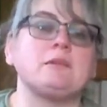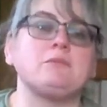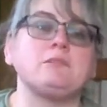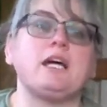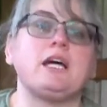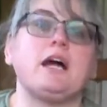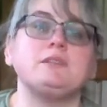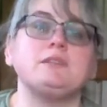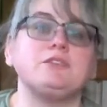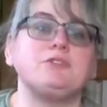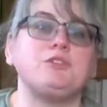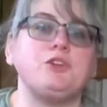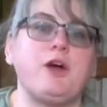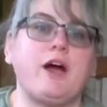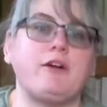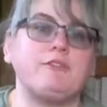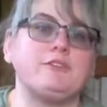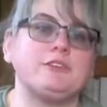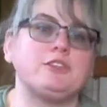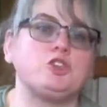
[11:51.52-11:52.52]
Sometimes if
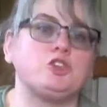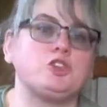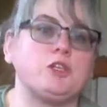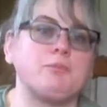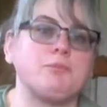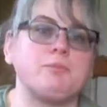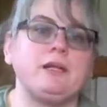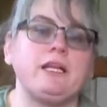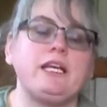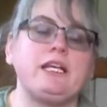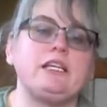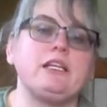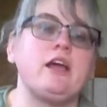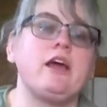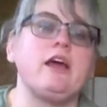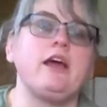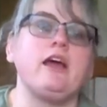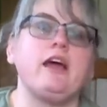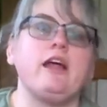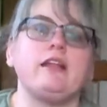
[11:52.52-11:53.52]
you have a triplet,
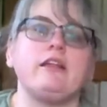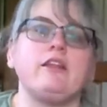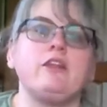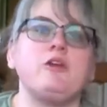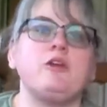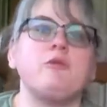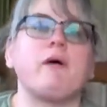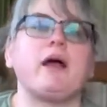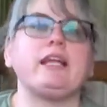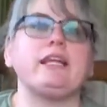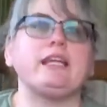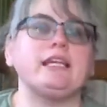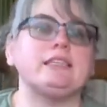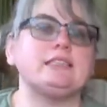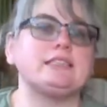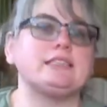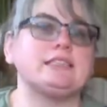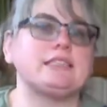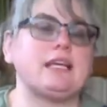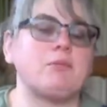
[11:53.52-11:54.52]
you might
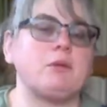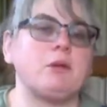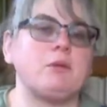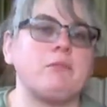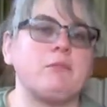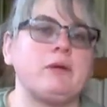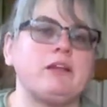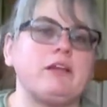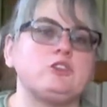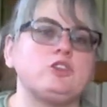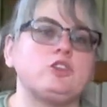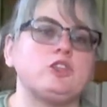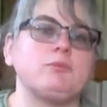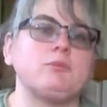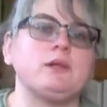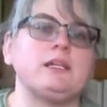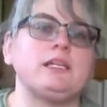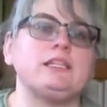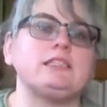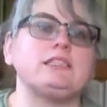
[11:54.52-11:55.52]
need to supplement the
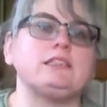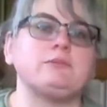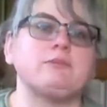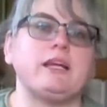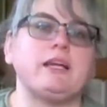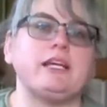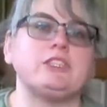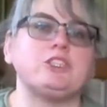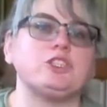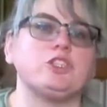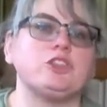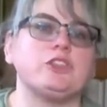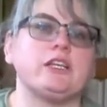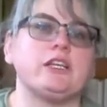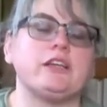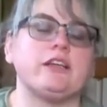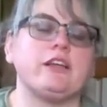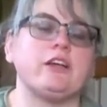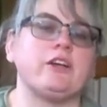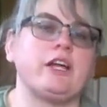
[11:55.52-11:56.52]
triplet to make
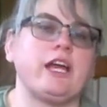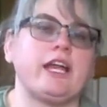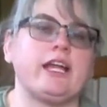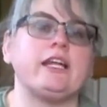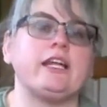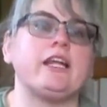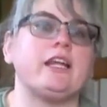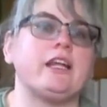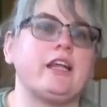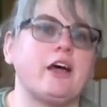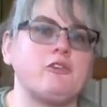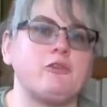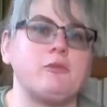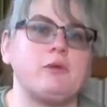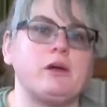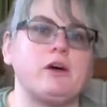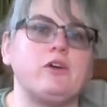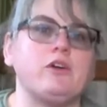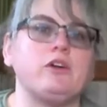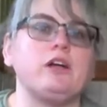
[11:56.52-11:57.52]
sure that they're getting
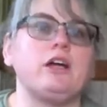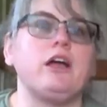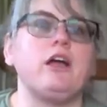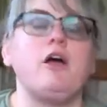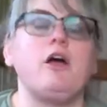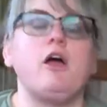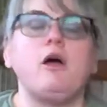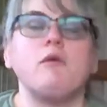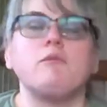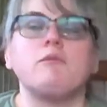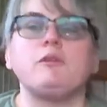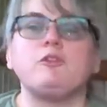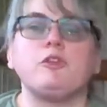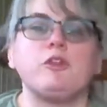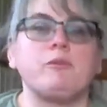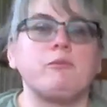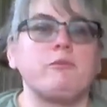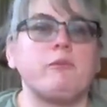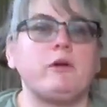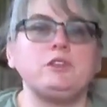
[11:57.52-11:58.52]
enough milk.
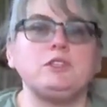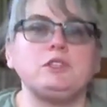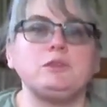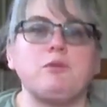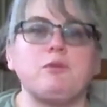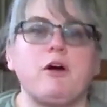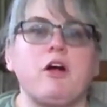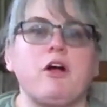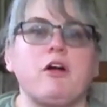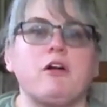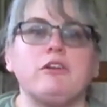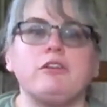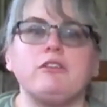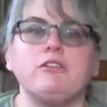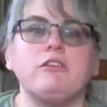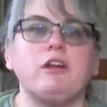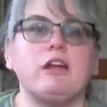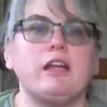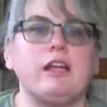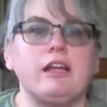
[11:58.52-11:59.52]
But for the most
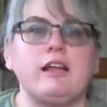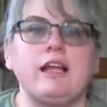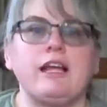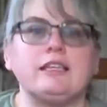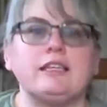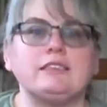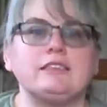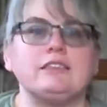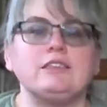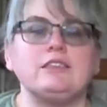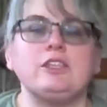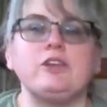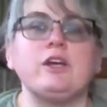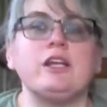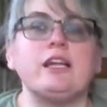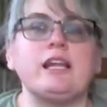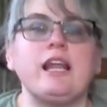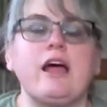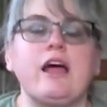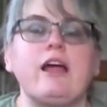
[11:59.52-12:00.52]
part, it,
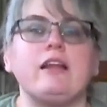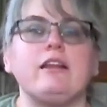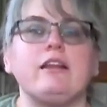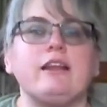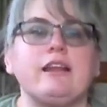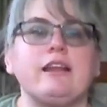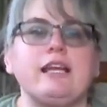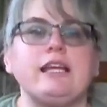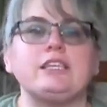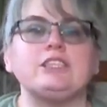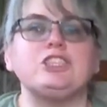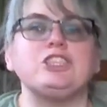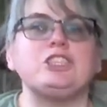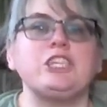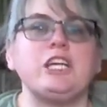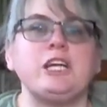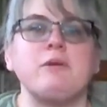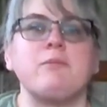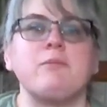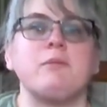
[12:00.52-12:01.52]
you can let the
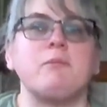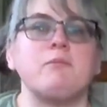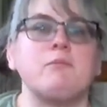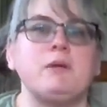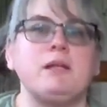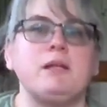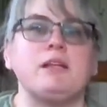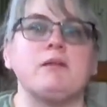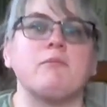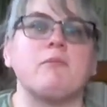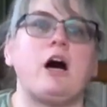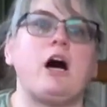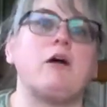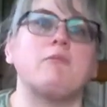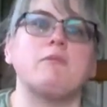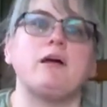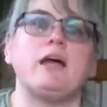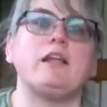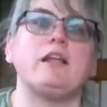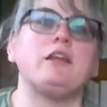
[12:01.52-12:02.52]
sheep be the
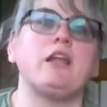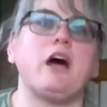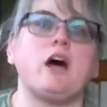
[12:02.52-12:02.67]
mom